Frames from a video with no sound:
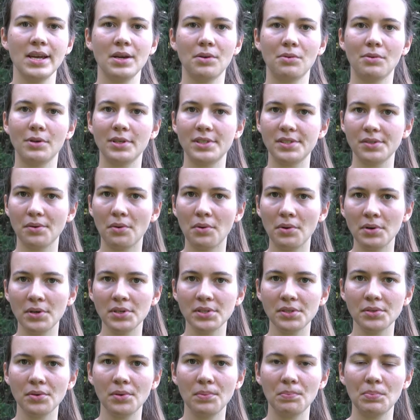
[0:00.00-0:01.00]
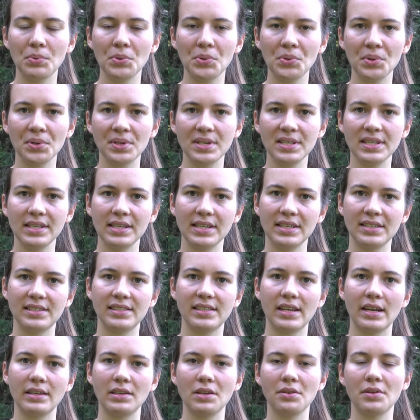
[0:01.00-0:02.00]
What's also important is
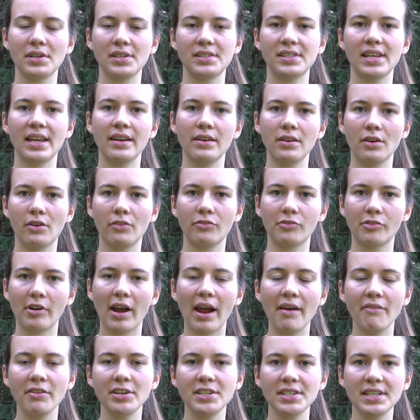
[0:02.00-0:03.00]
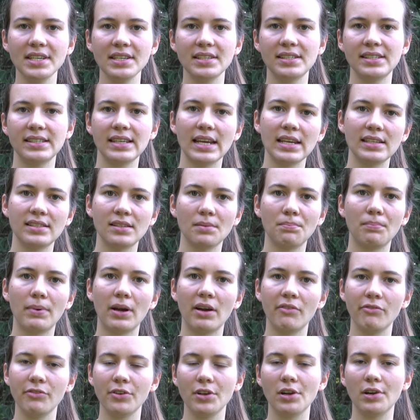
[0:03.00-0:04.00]
that your center of gravity stays
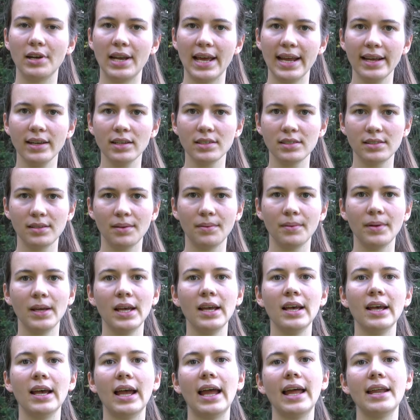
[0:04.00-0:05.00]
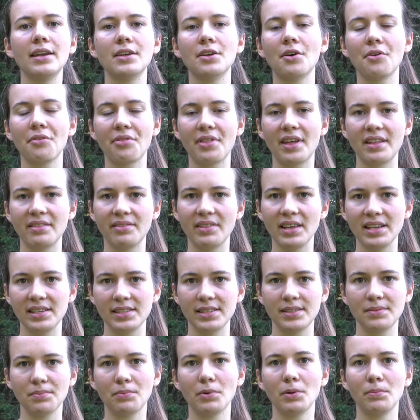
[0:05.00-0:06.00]
above your legs, and note that
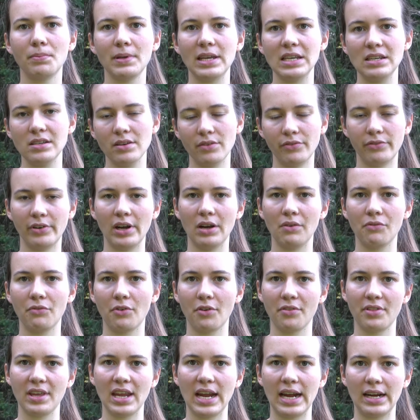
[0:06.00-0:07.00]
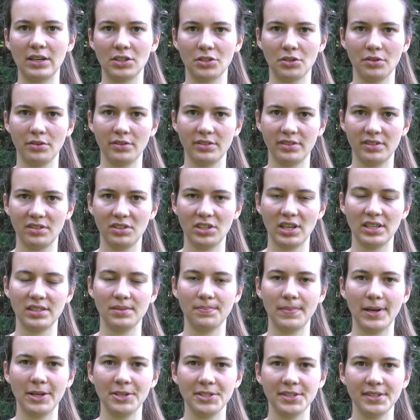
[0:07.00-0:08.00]
this will be different for the actual
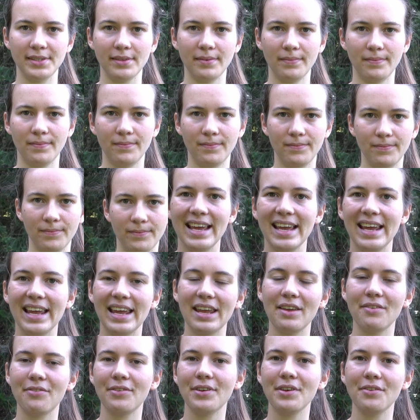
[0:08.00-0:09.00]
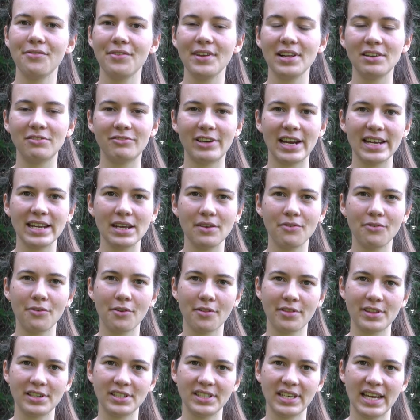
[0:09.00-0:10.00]
chest bounce. If you feel ready
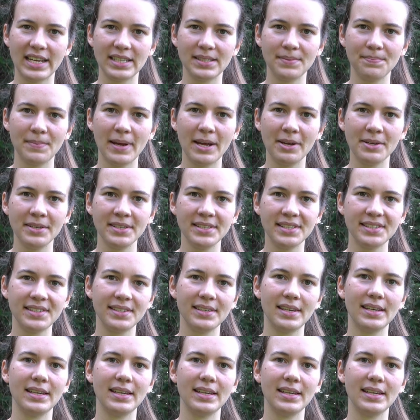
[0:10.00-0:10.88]
for the chest bounce,